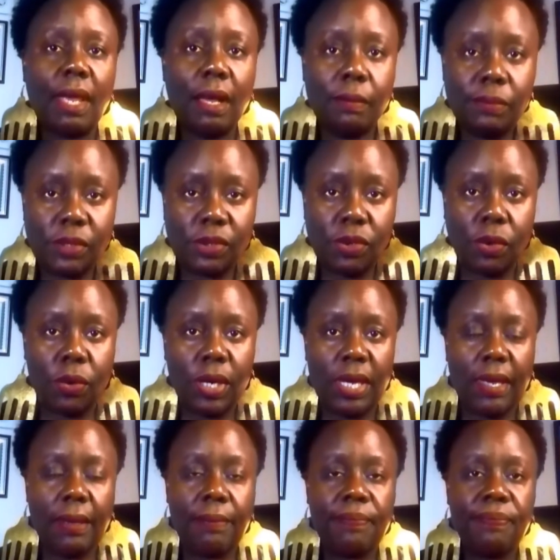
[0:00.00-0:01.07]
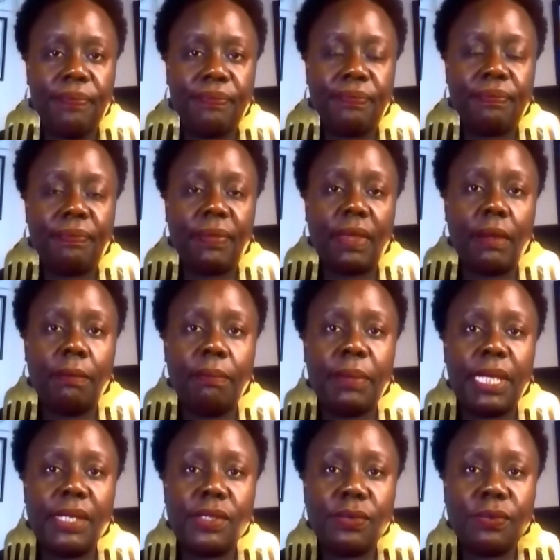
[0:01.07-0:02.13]
I'm sorry.
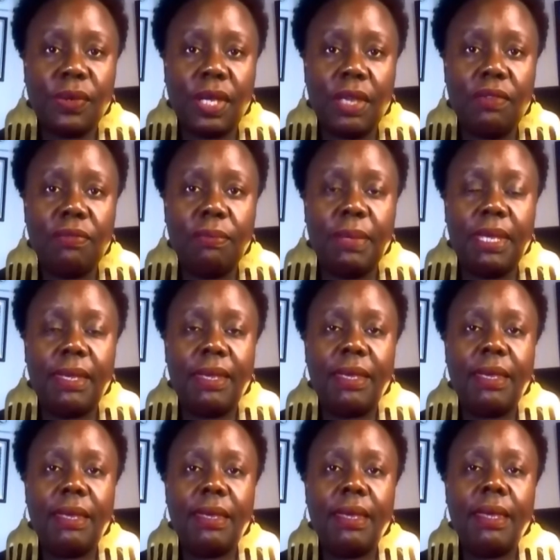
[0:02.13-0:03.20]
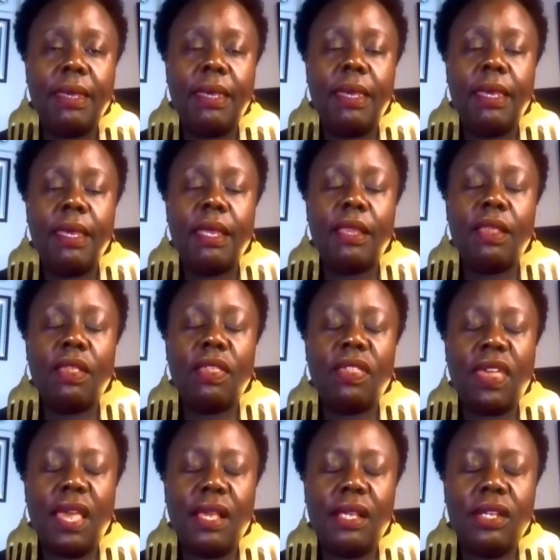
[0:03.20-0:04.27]
Please forgive me.
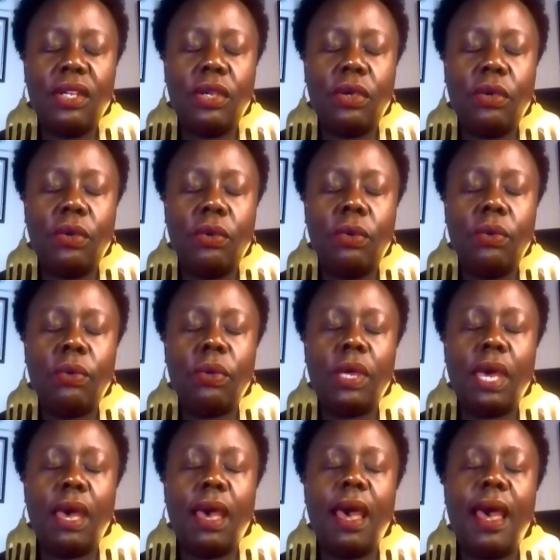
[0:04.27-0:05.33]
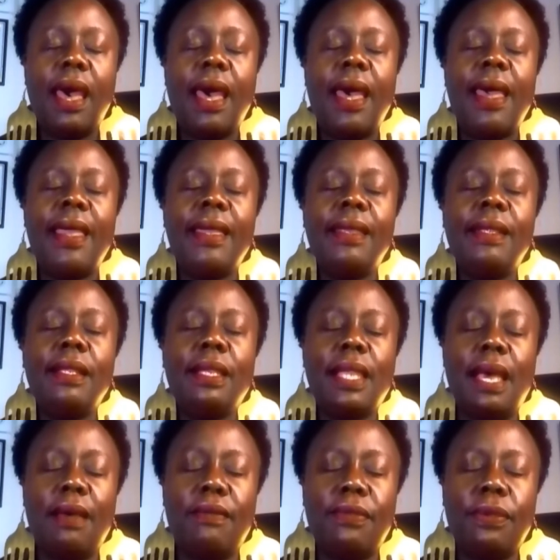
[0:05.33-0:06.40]
Thank you. I
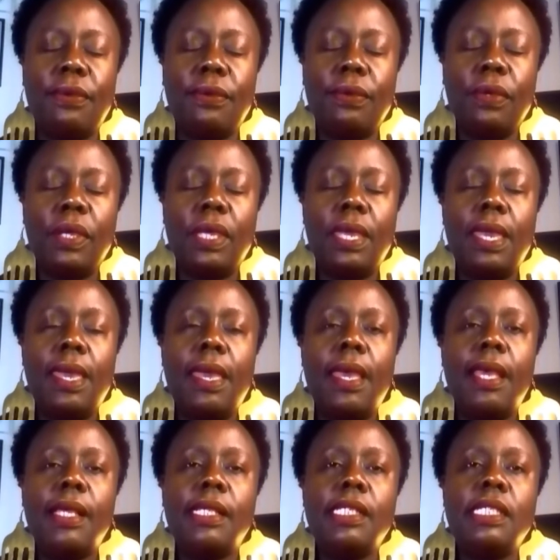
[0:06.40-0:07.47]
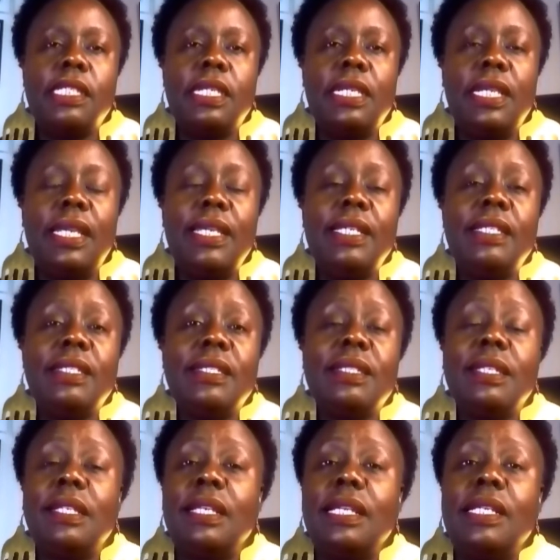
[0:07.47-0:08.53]
love you. Delete,
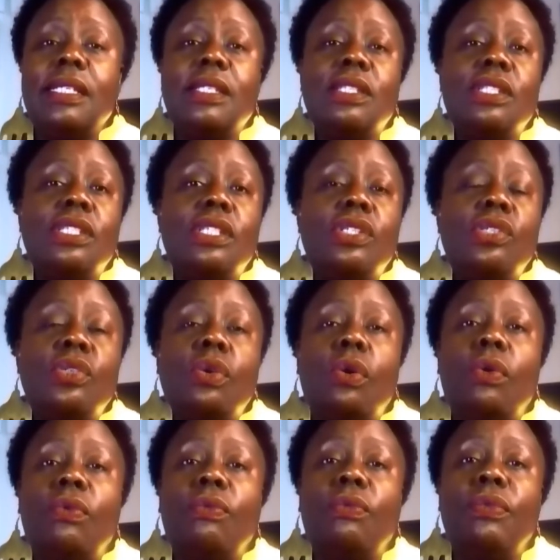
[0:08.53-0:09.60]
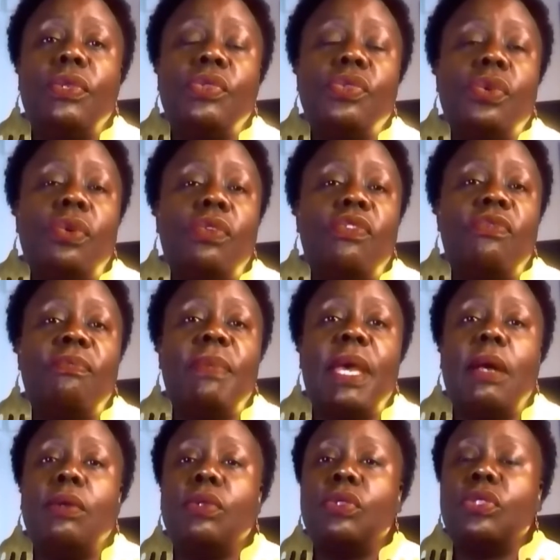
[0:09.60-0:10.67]
dissolve, resolve,
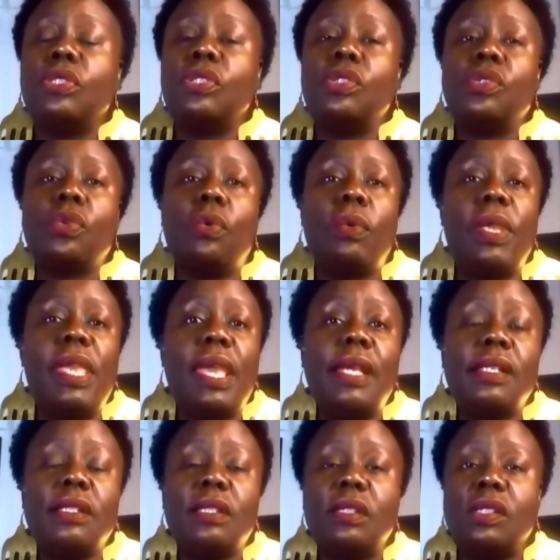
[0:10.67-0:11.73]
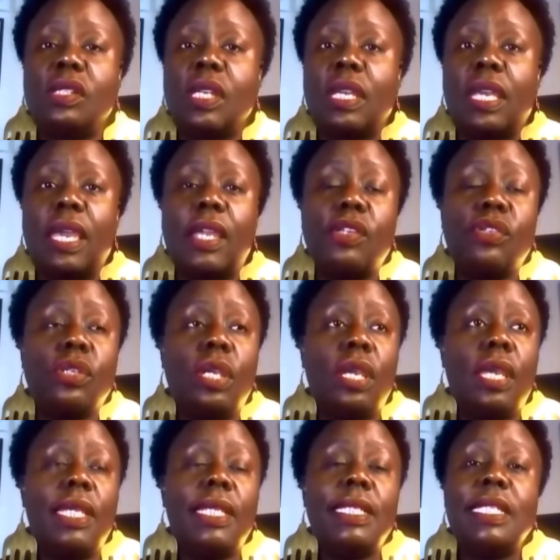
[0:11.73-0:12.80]
melt, disorient, disengage,
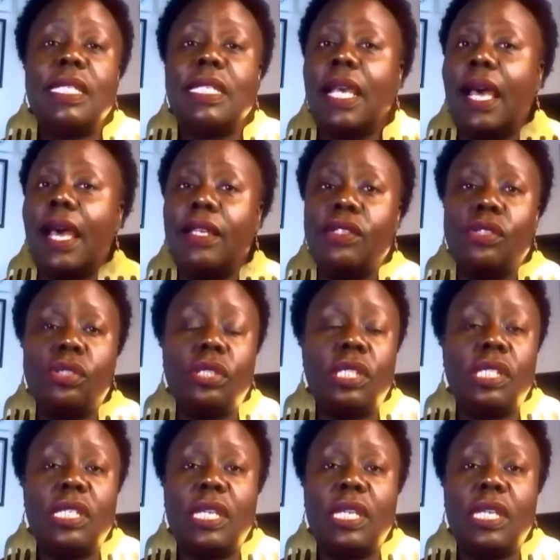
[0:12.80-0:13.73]
detach.